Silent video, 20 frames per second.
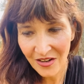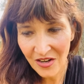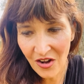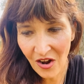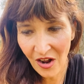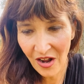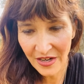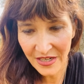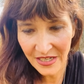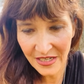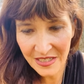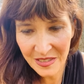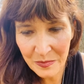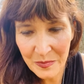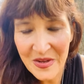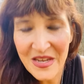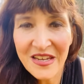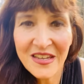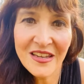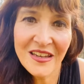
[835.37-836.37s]
God is
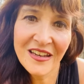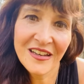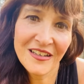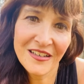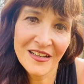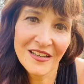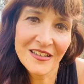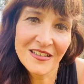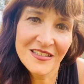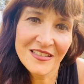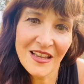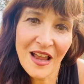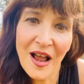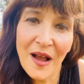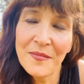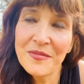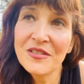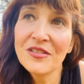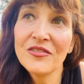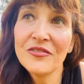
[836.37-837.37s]
beingness,
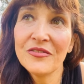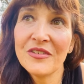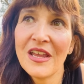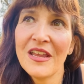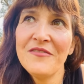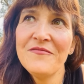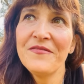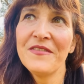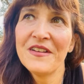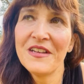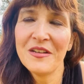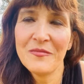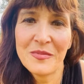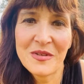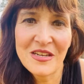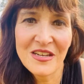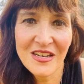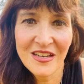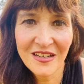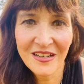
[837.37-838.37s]
absolute infinite
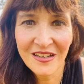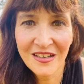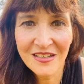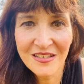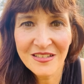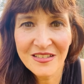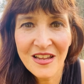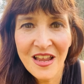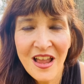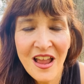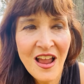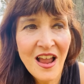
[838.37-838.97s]
beingness.